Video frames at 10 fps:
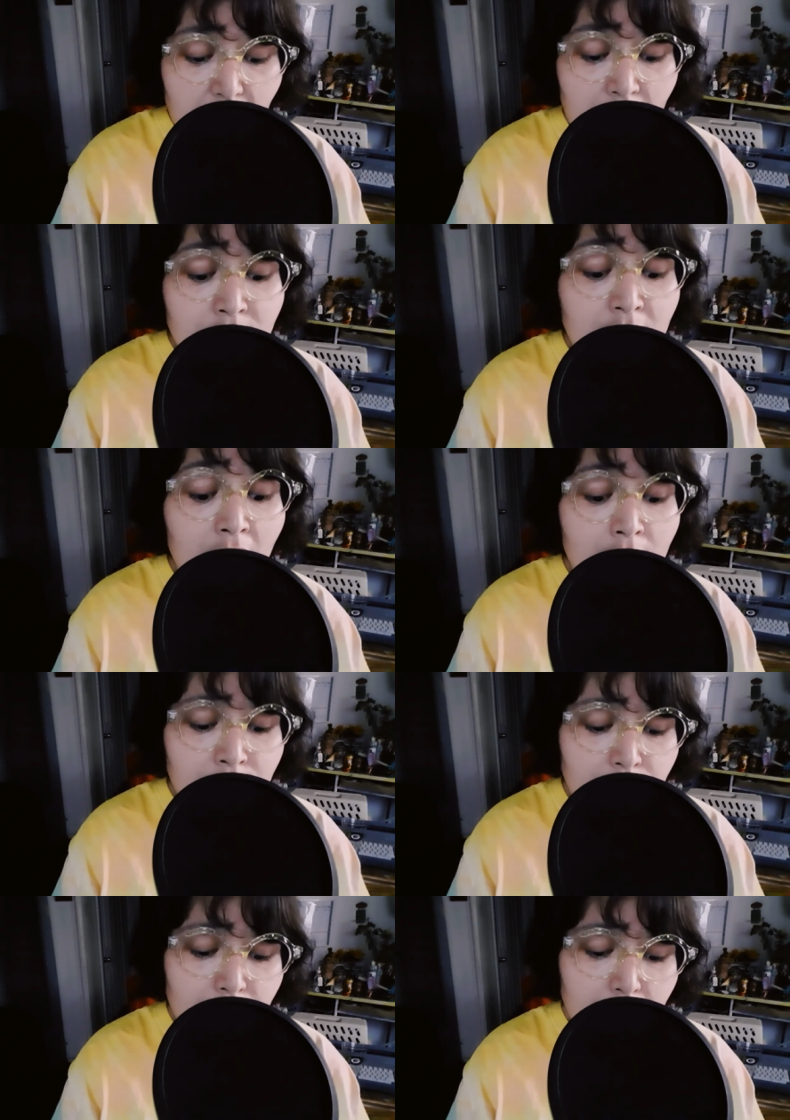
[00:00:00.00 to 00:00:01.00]
of love,
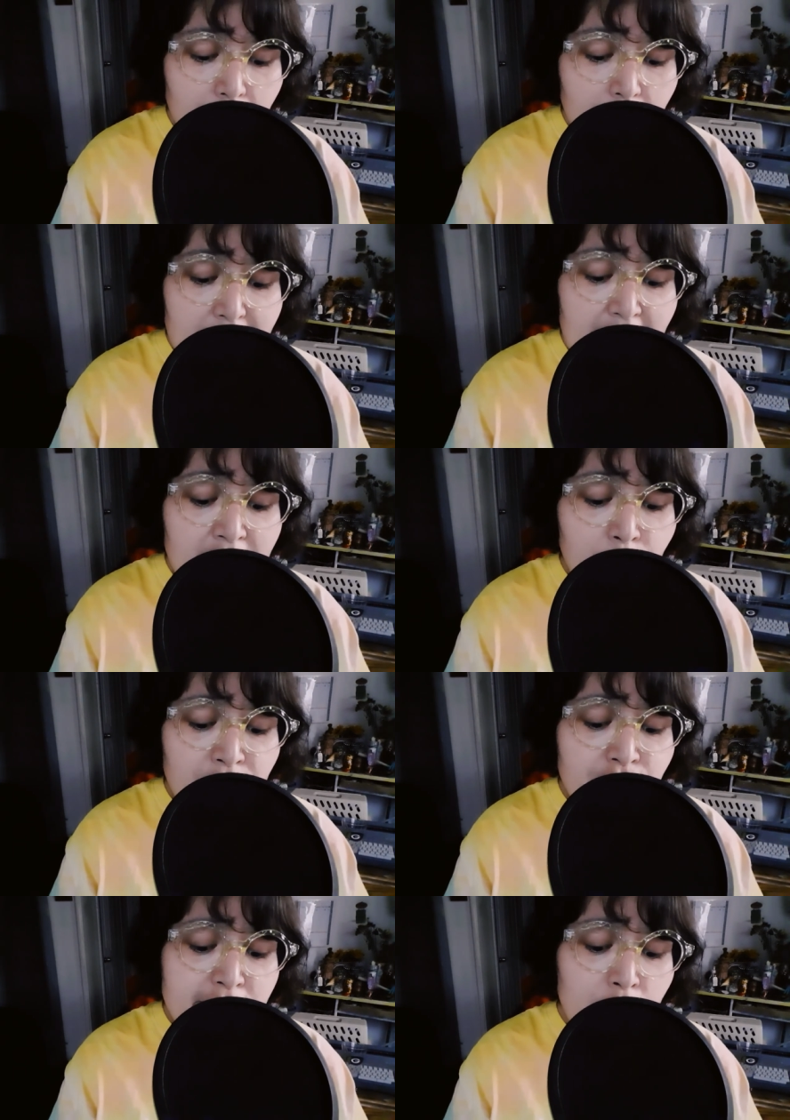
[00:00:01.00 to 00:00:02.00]
in
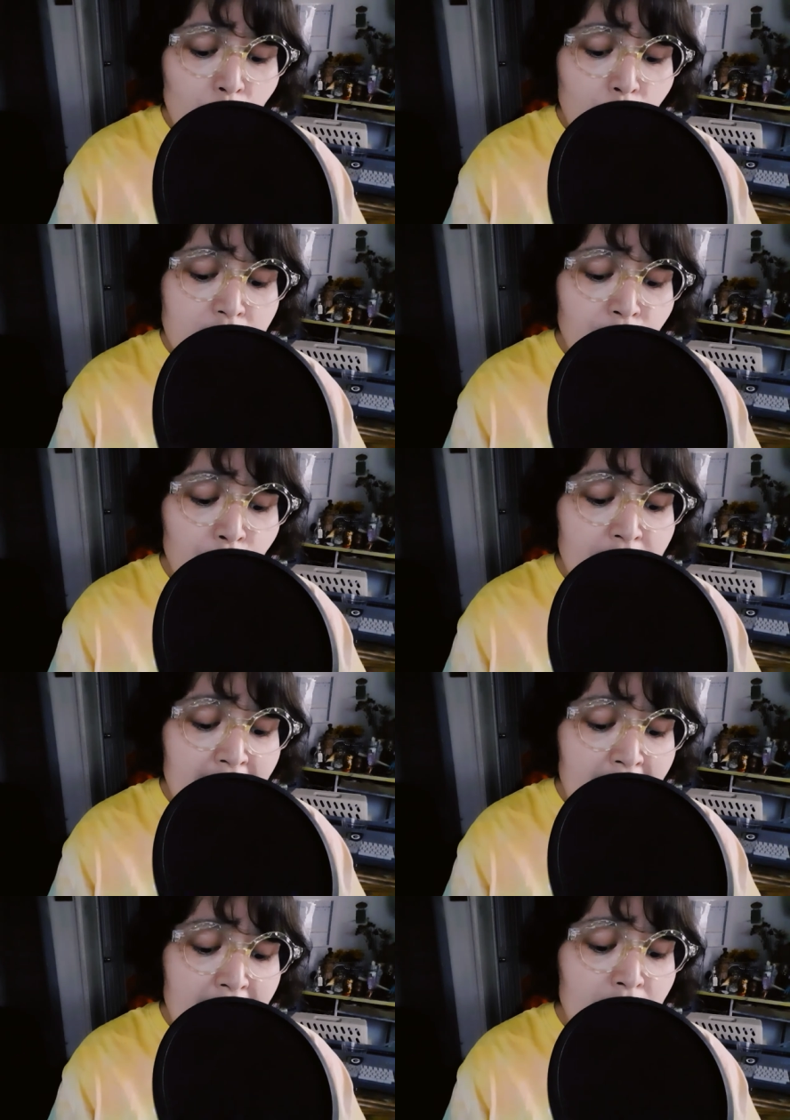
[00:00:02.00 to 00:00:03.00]
which souls
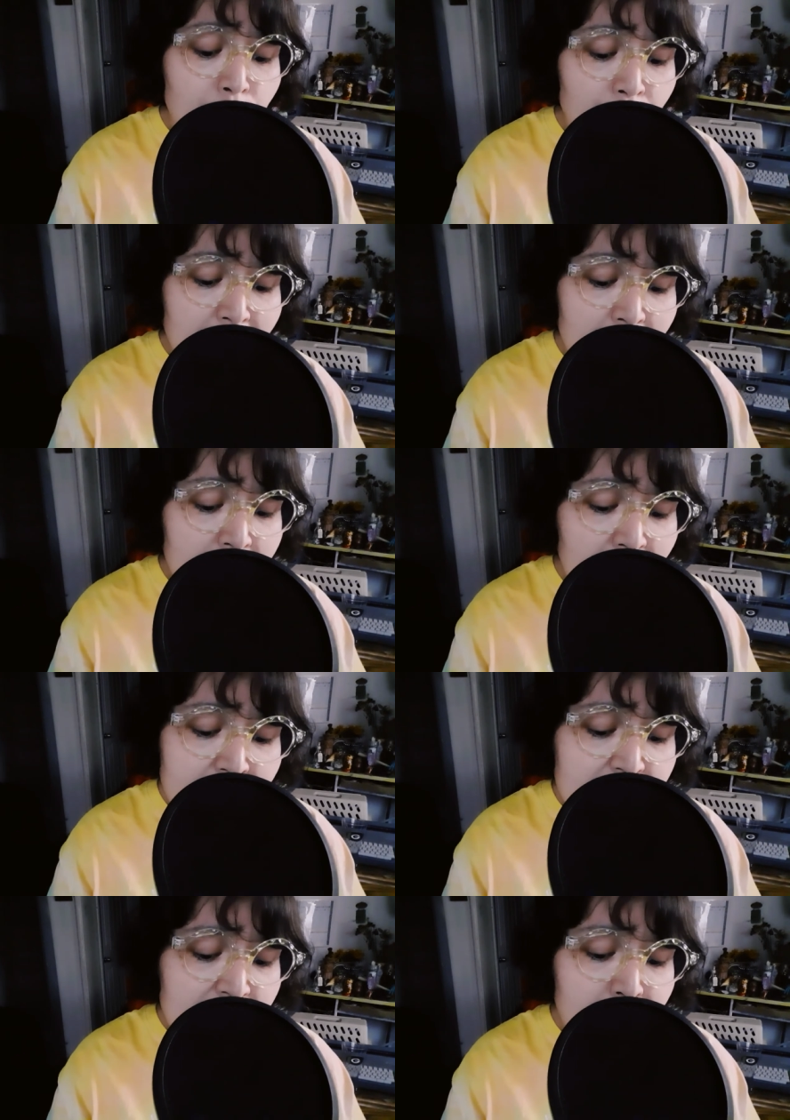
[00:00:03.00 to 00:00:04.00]
forget and
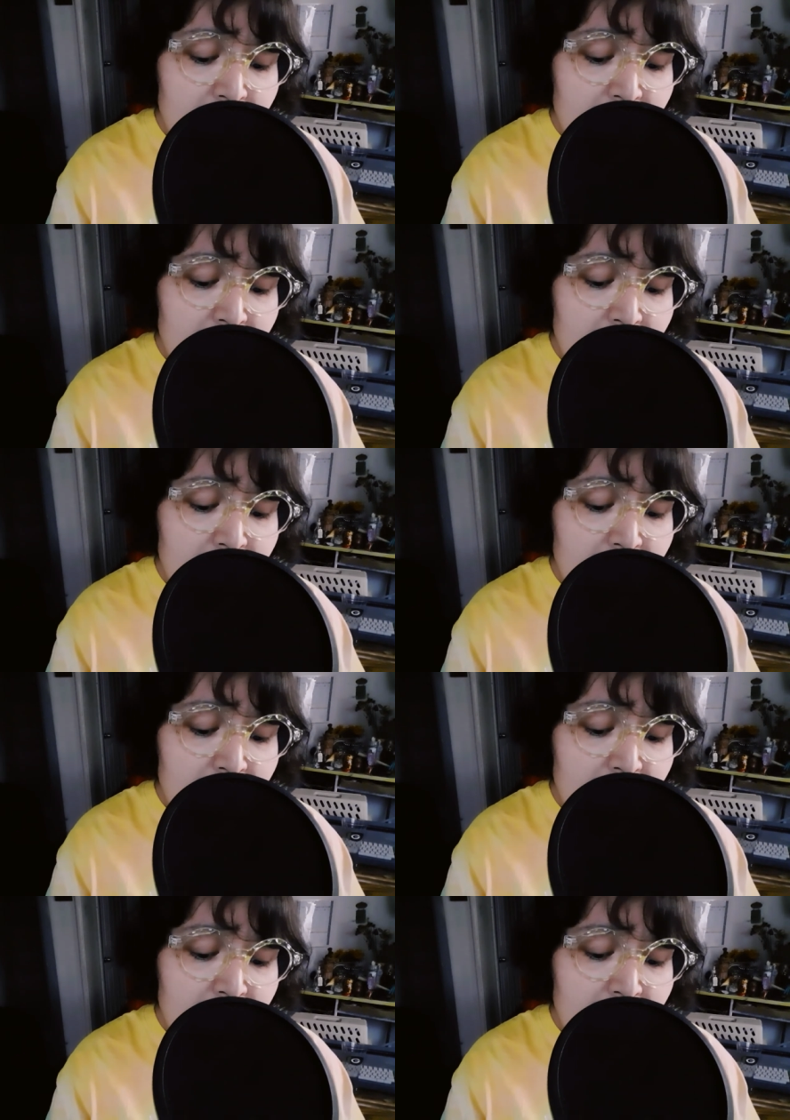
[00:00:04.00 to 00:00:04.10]
recognize them